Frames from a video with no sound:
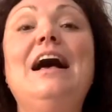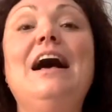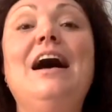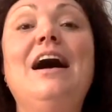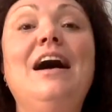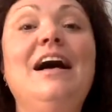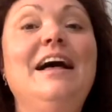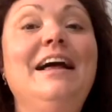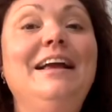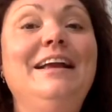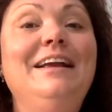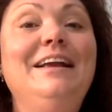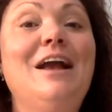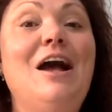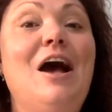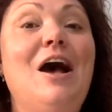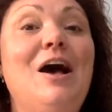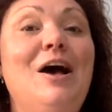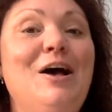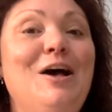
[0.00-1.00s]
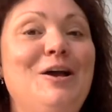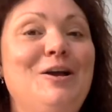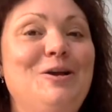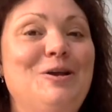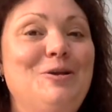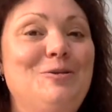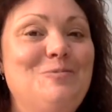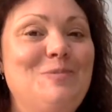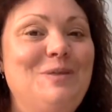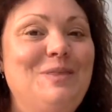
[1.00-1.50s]
I
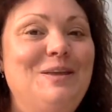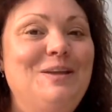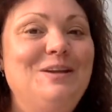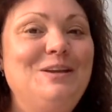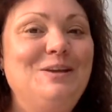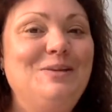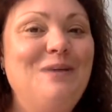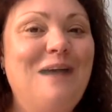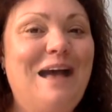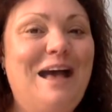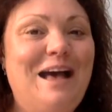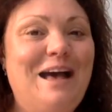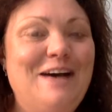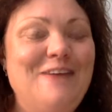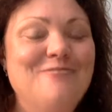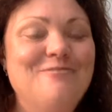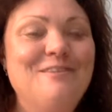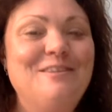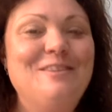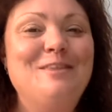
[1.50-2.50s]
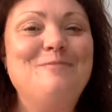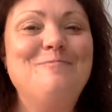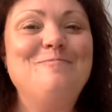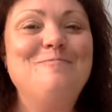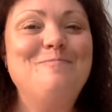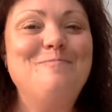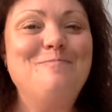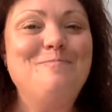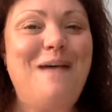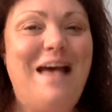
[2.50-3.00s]
hope that you have the
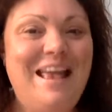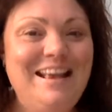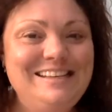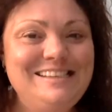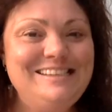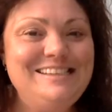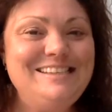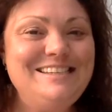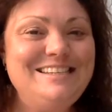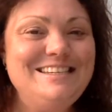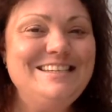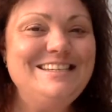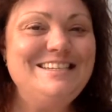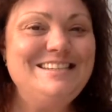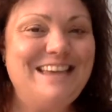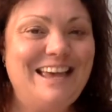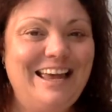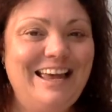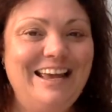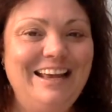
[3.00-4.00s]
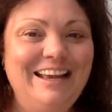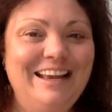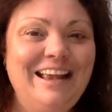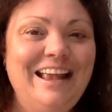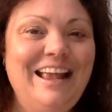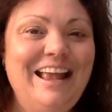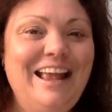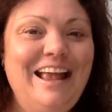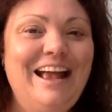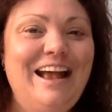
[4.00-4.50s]
best day
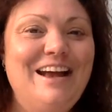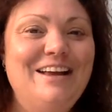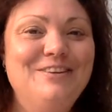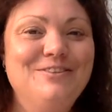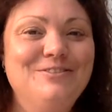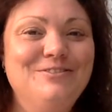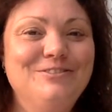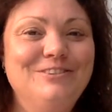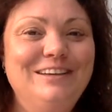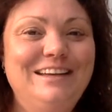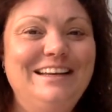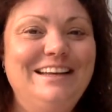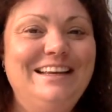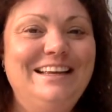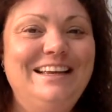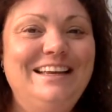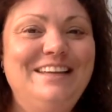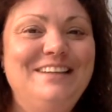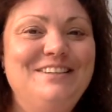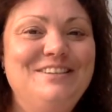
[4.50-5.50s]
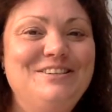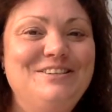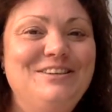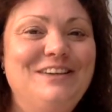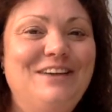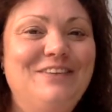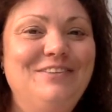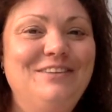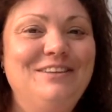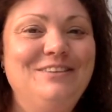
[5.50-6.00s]
and really enjoy
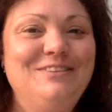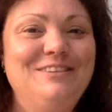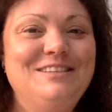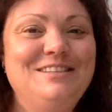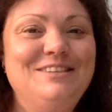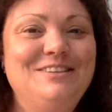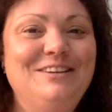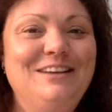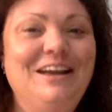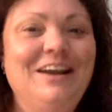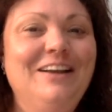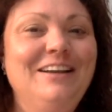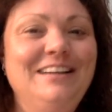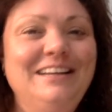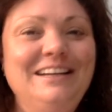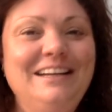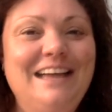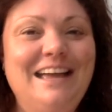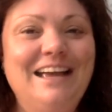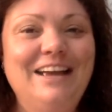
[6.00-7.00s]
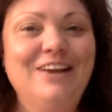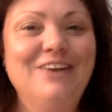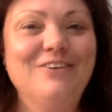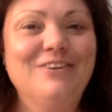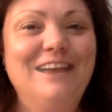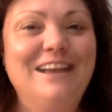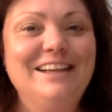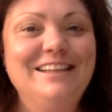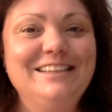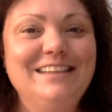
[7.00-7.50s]
everything we're doing. I think they're
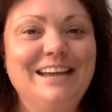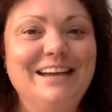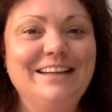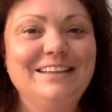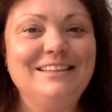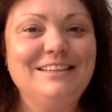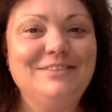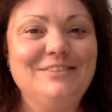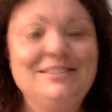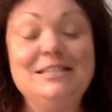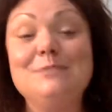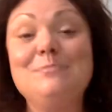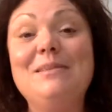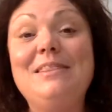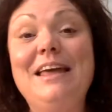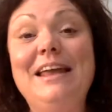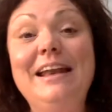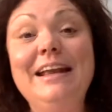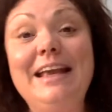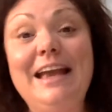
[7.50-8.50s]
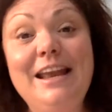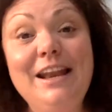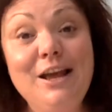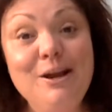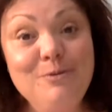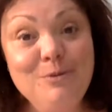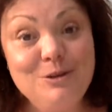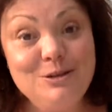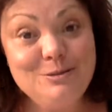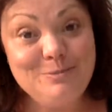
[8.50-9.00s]
great activities, but then again
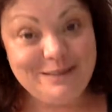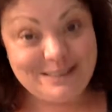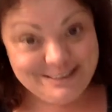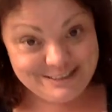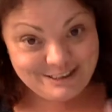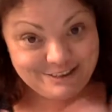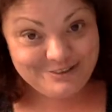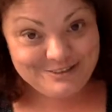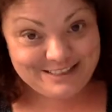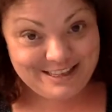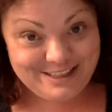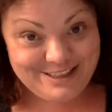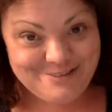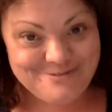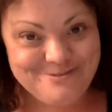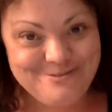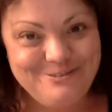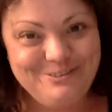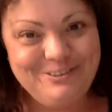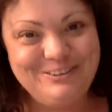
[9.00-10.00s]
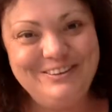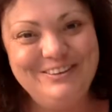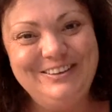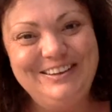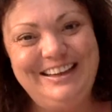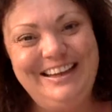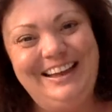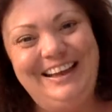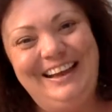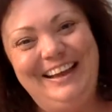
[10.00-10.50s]
I would, because I've set them for
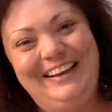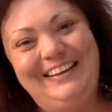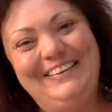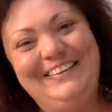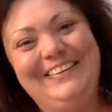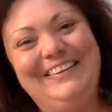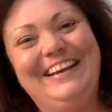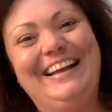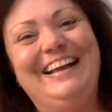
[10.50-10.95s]
you.